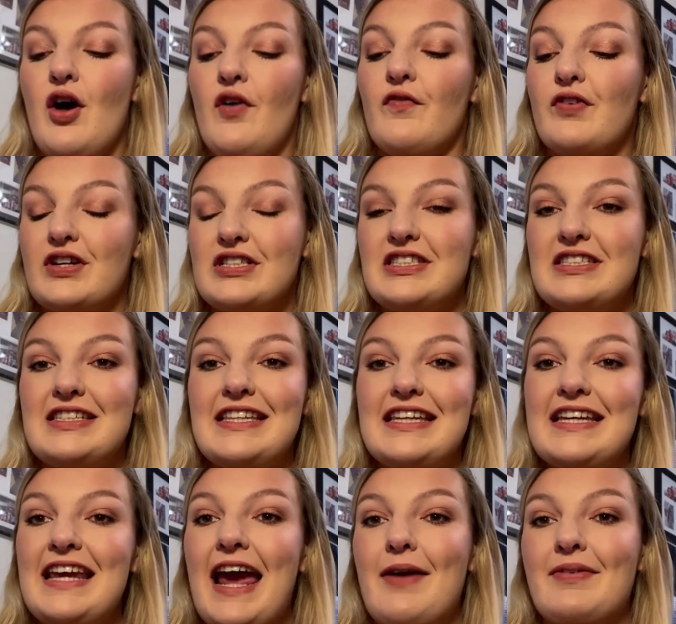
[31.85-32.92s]

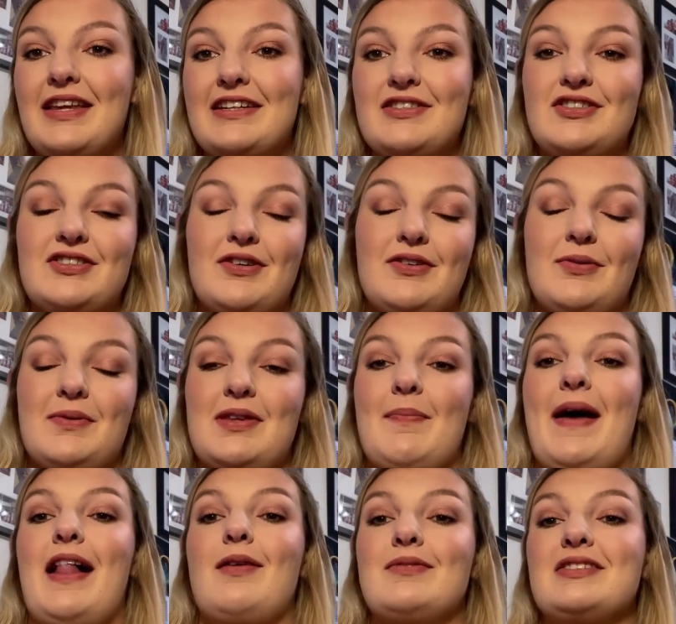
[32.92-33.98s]
Firstly, I would like to show you what the
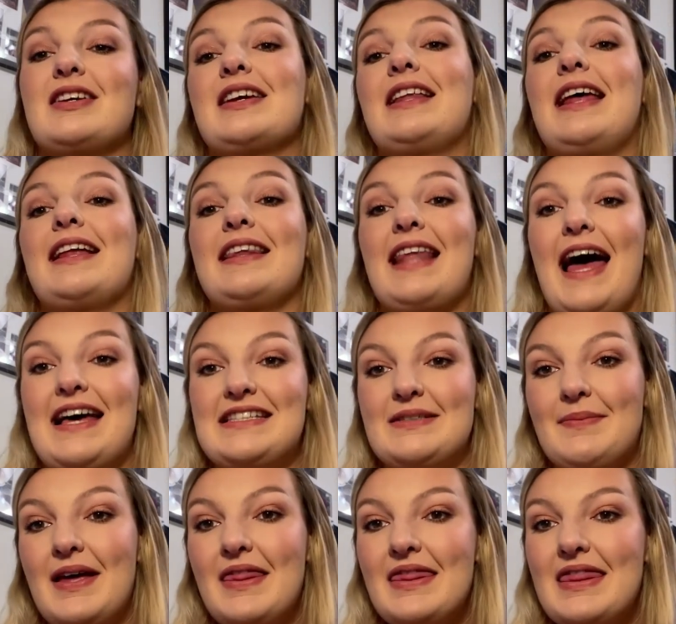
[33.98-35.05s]
palette was looking like
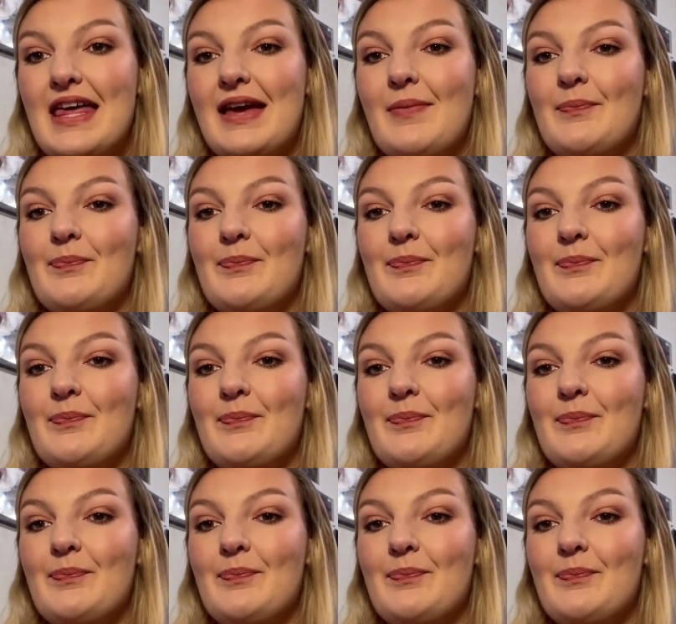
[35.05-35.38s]
last month.